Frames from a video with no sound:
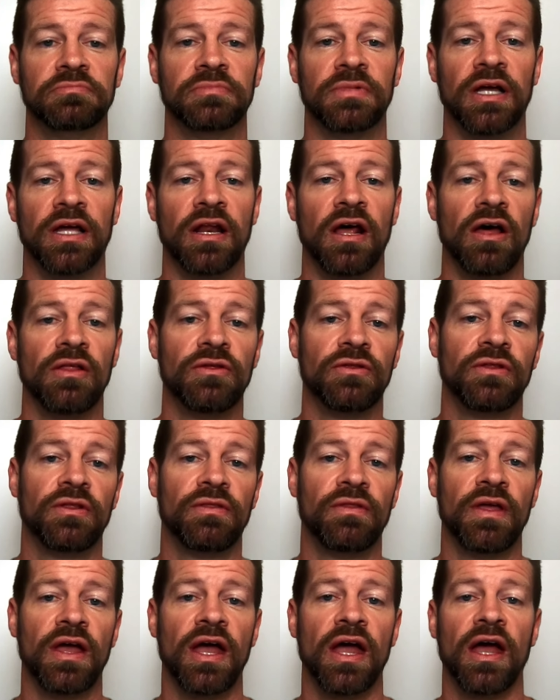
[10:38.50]
And other
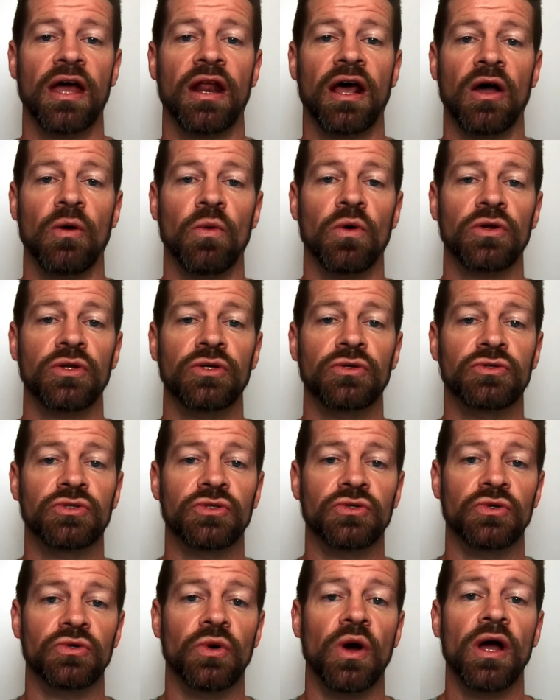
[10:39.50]
than that, I want you
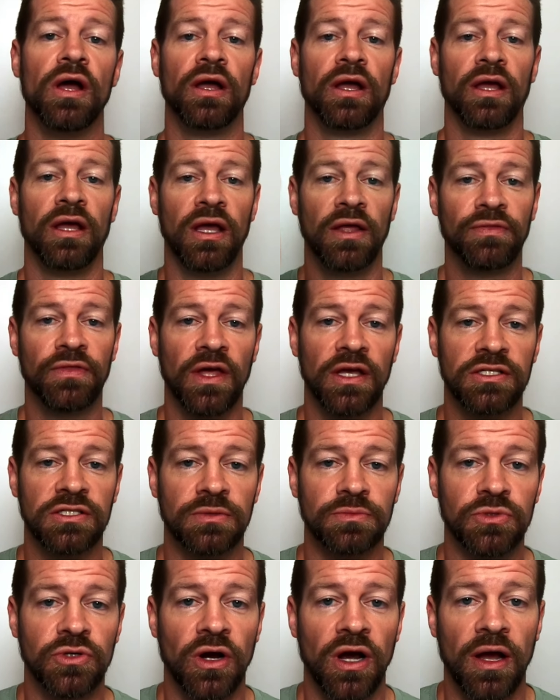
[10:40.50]
to hit that
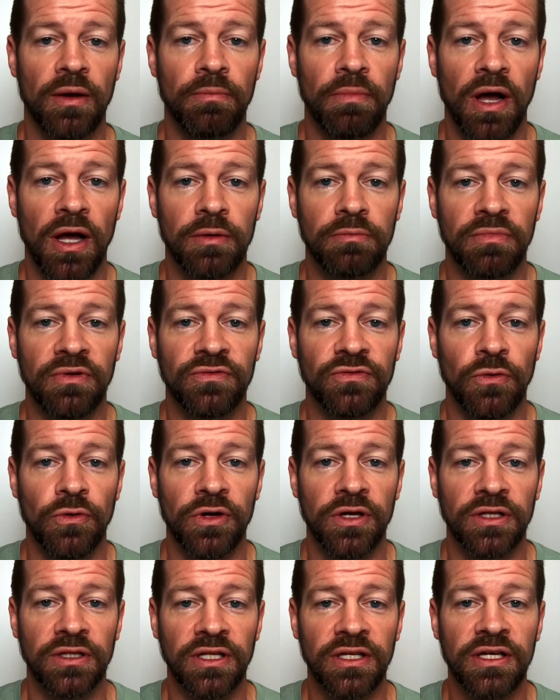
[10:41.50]
subscribe button before
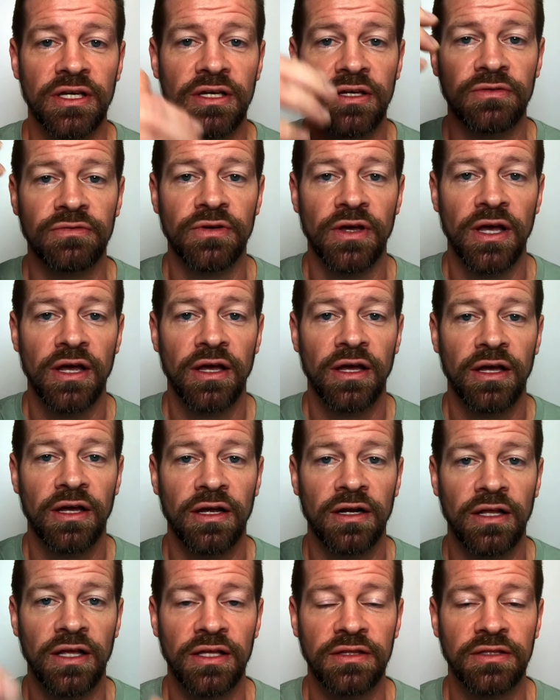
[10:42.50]
you leave,
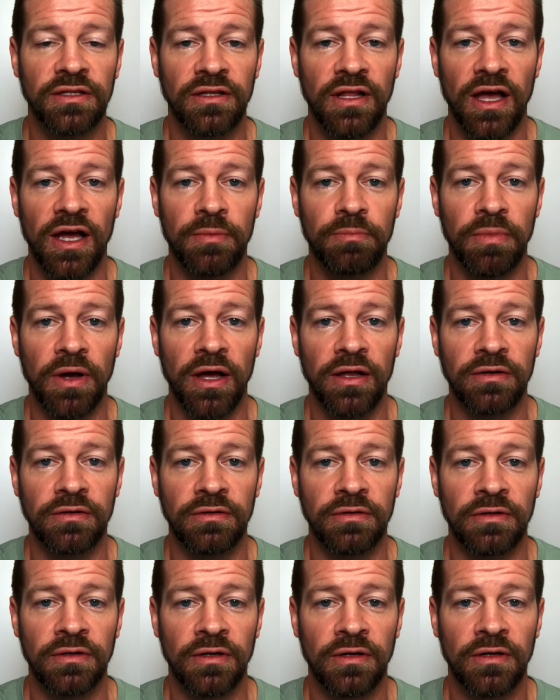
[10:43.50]
hit the like
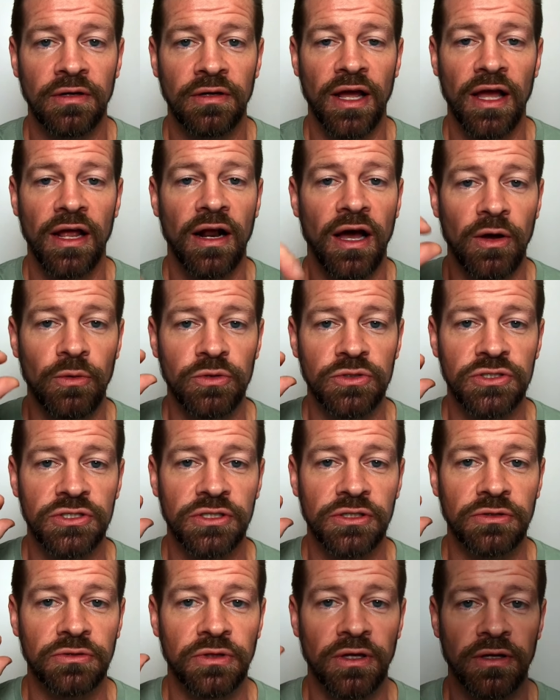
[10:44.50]
button, and I will see
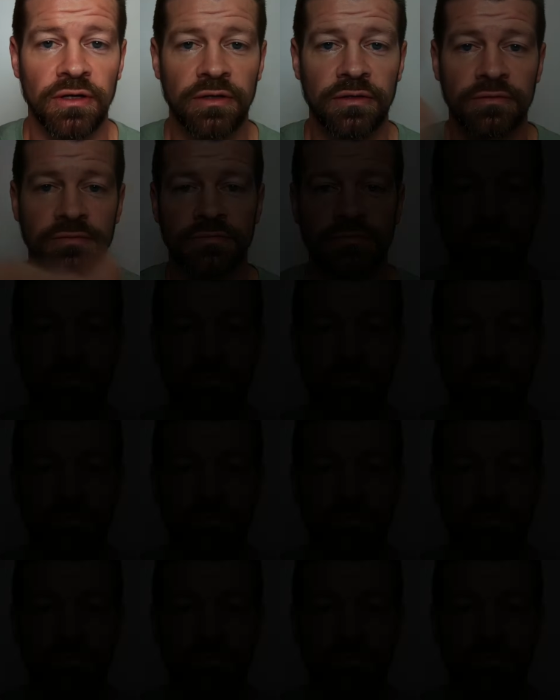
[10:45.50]
you later.